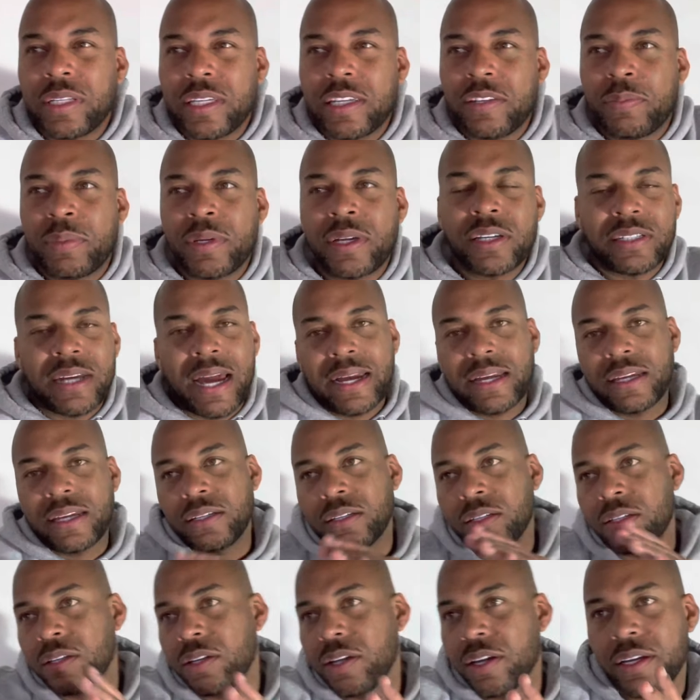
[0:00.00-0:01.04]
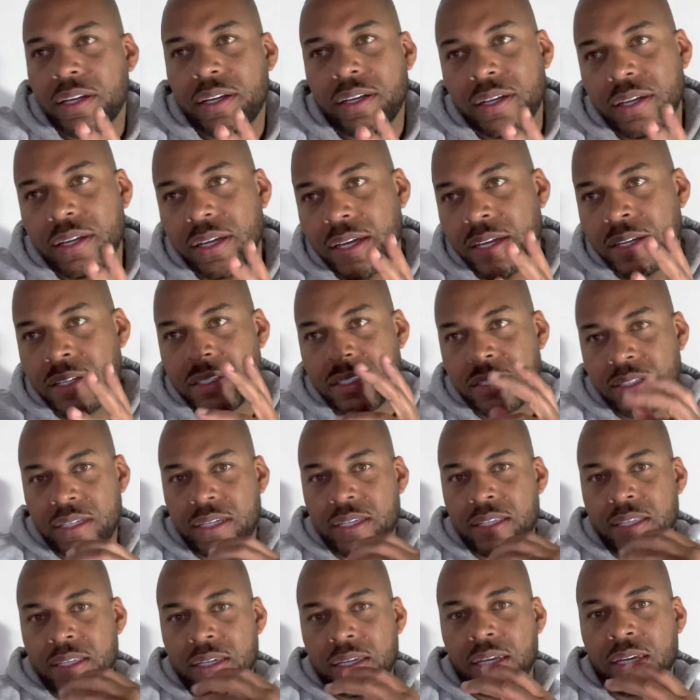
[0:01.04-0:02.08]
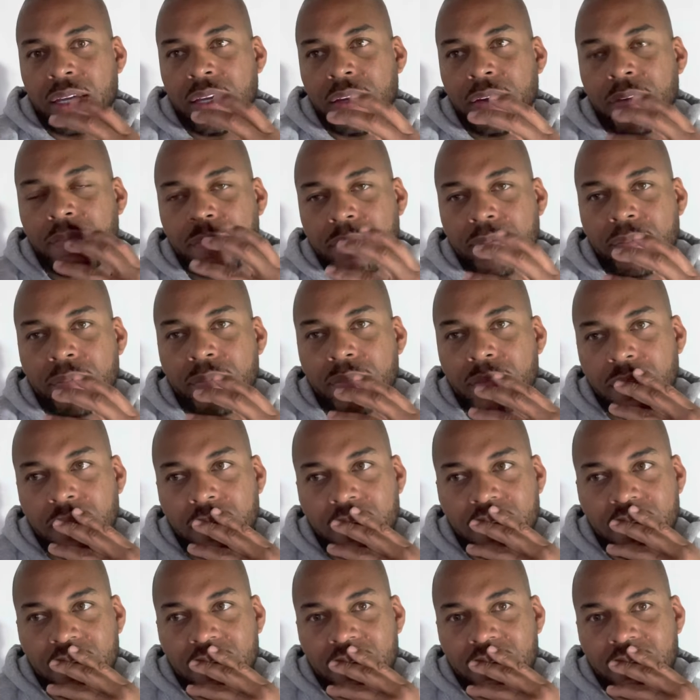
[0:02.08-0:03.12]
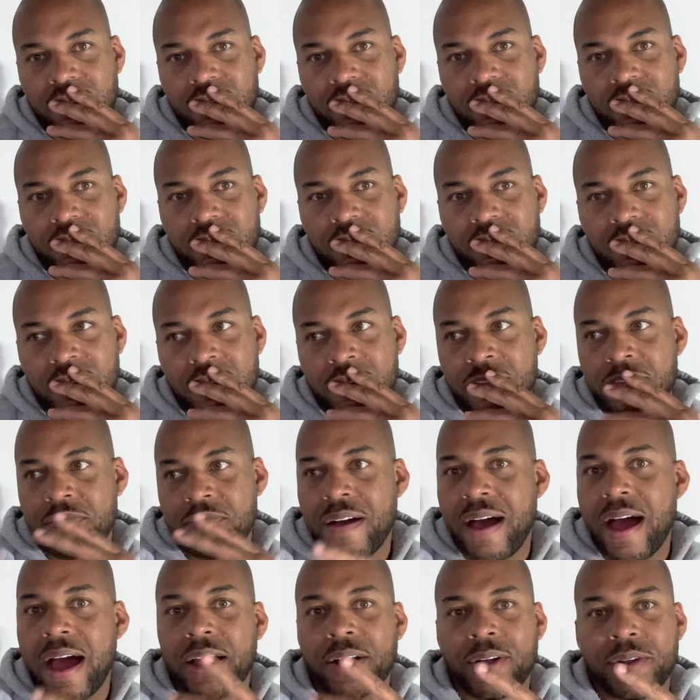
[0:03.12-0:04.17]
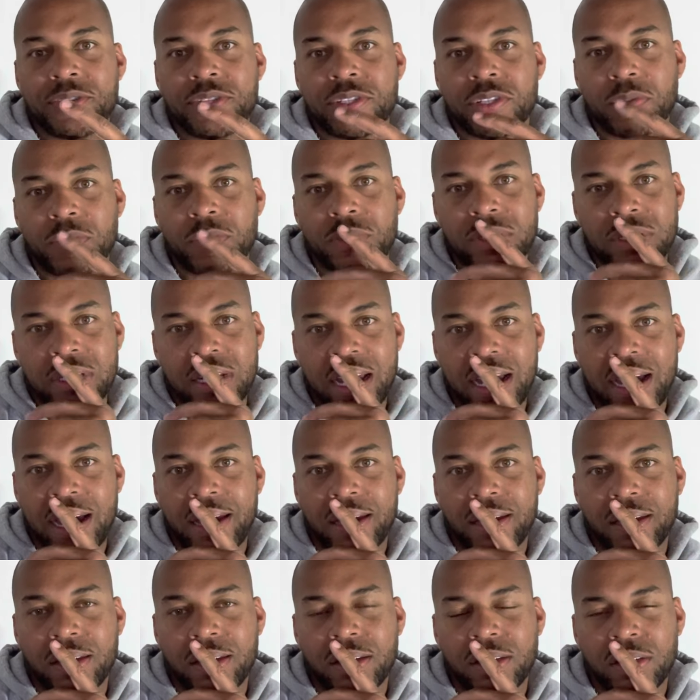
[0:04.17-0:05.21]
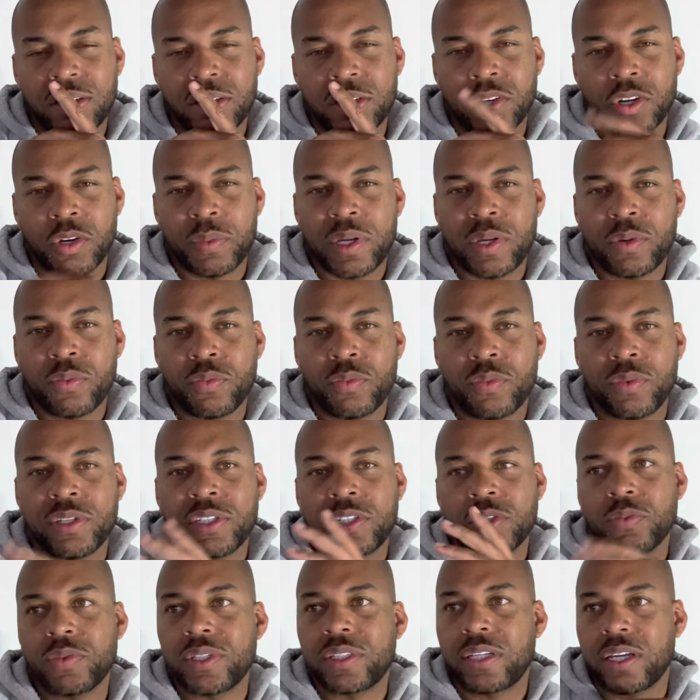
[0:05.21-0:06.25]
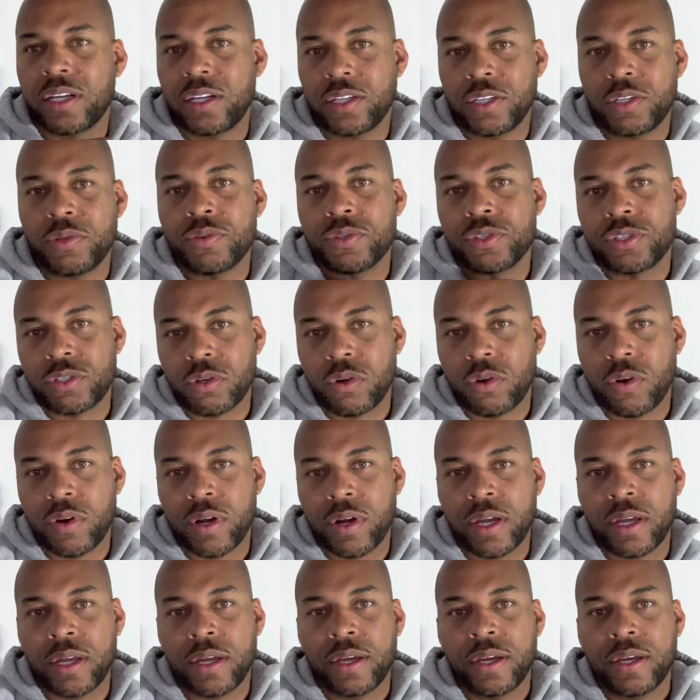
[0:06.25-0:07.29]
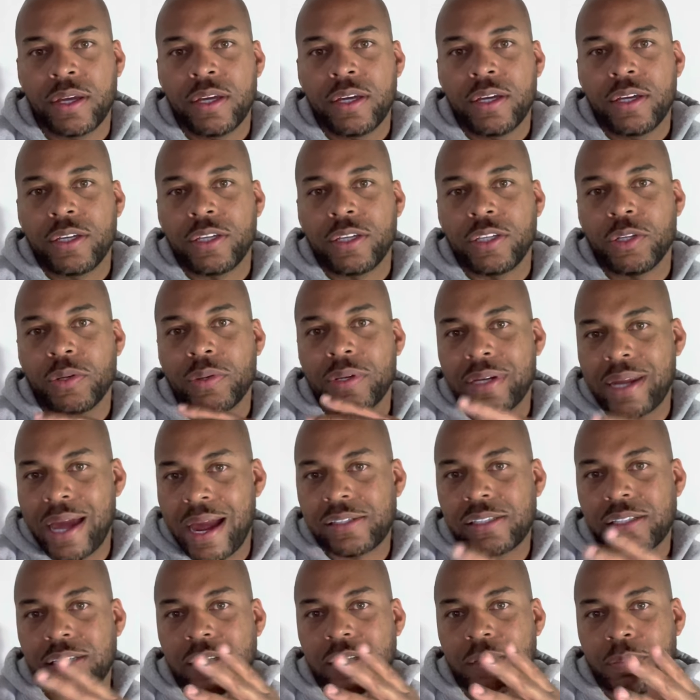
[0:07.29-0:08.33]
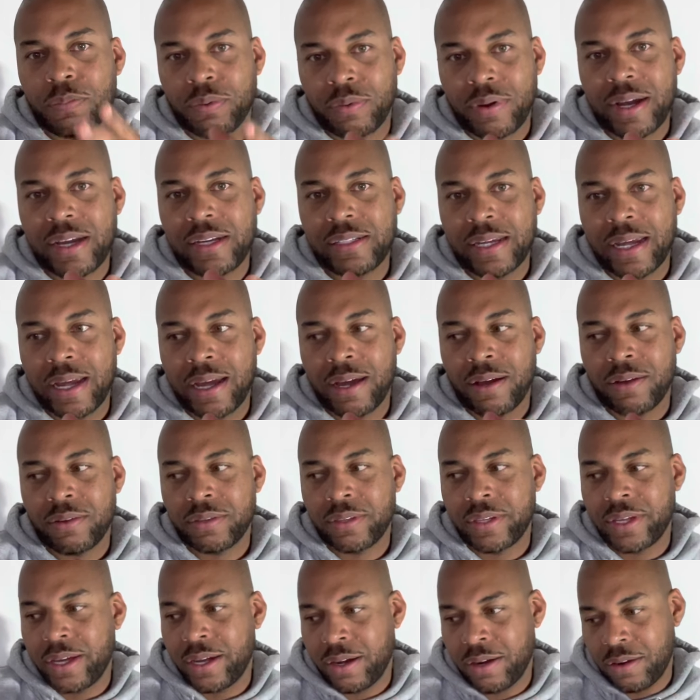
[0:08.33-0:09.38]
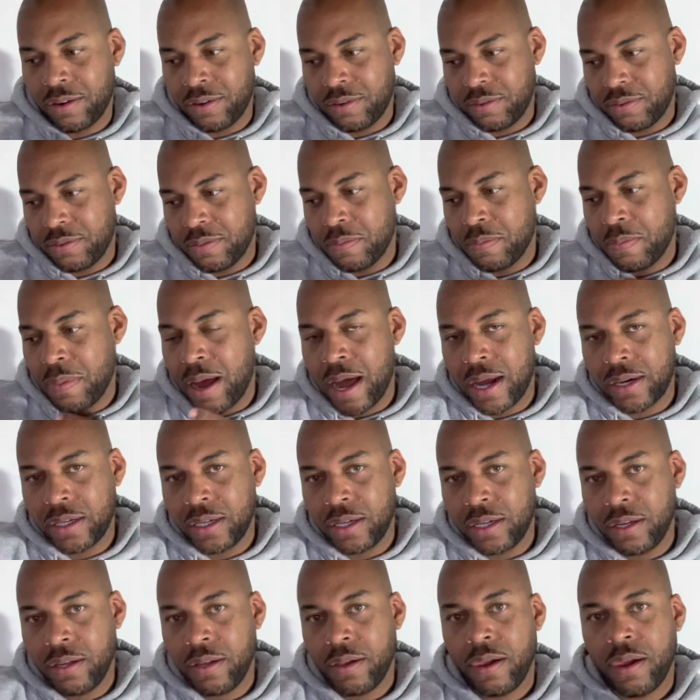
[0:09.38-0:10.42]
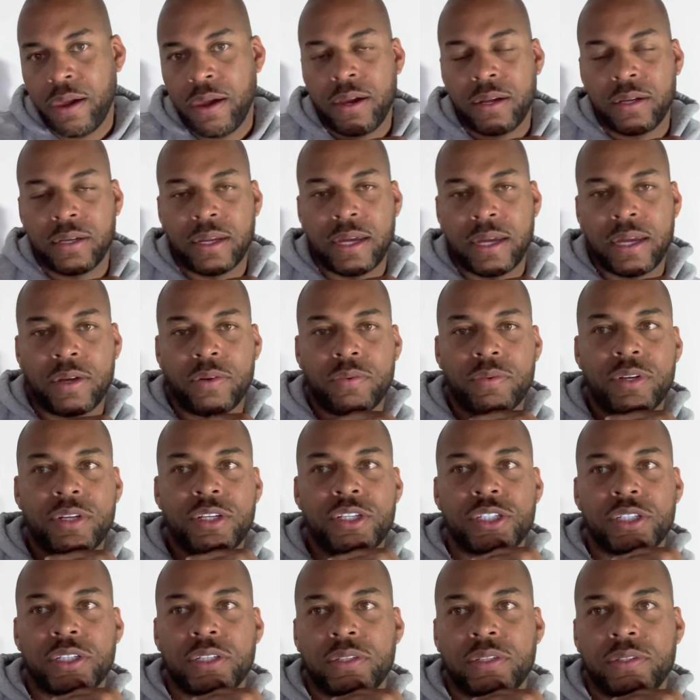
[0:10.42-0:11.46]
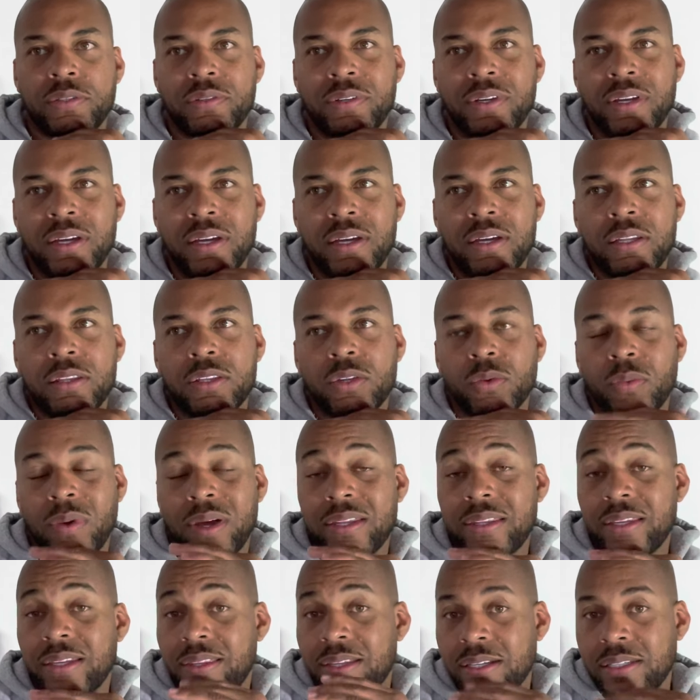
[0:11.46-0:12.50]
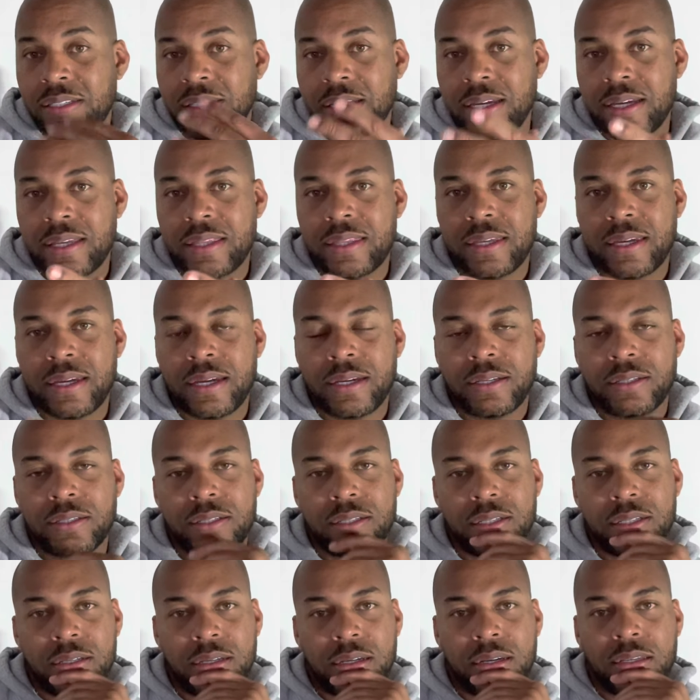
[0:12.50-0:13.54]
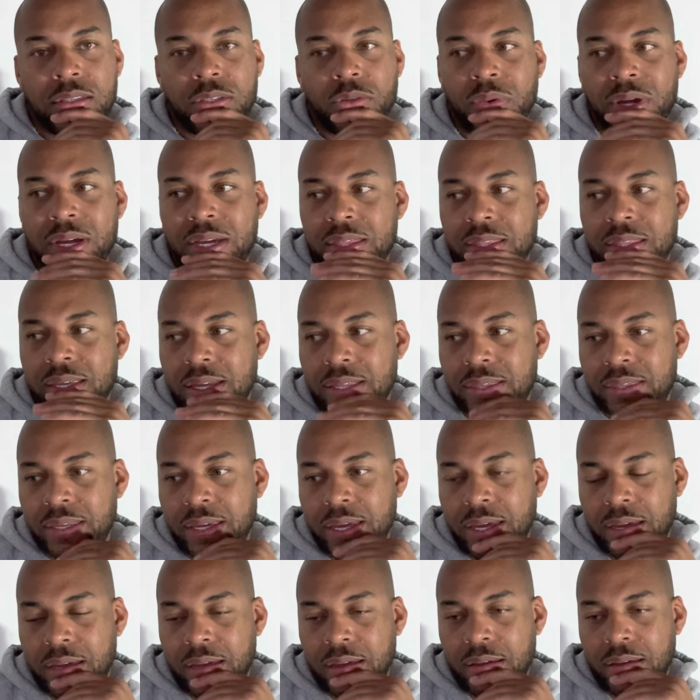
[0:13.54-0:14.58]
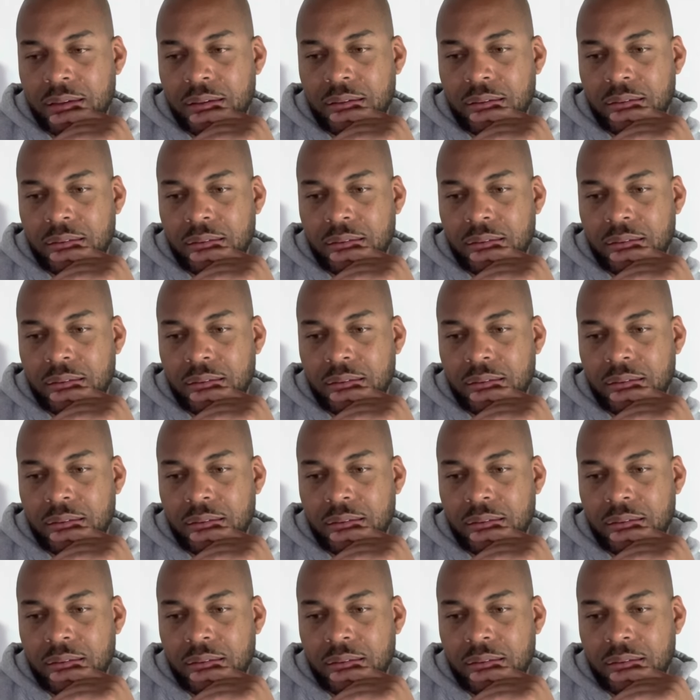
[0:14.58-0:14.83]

because I can look and see the fire in someone's eye. You know what I mean? When someone's telling you a story, you can actually break down their body language and the way that they say things and the way that they